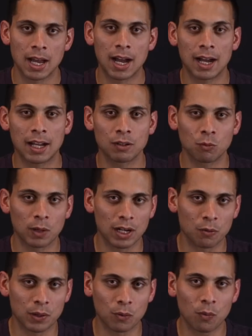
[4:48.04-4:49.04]
And when
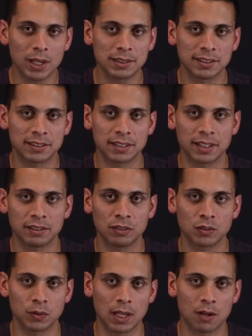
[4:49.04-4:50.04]
a request is
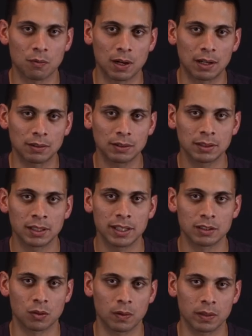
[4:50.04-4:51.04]
sent to that route,
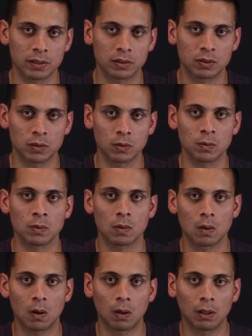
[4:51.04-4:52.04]
it's going to
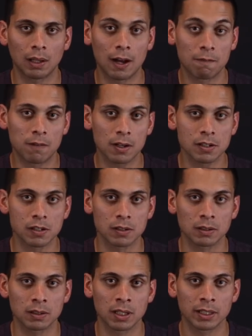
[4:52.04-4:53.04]
call a
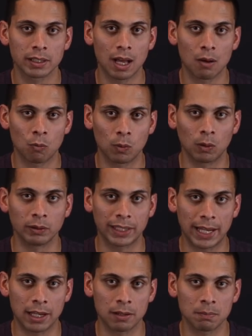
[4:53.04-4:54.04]
function that we'll
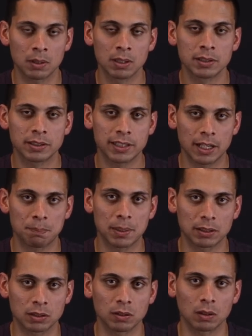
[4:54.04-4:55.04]
name
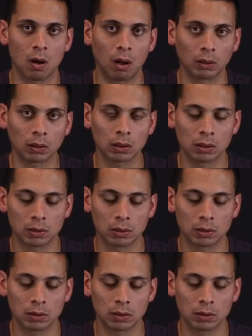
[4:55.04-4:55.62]
setPixelColor.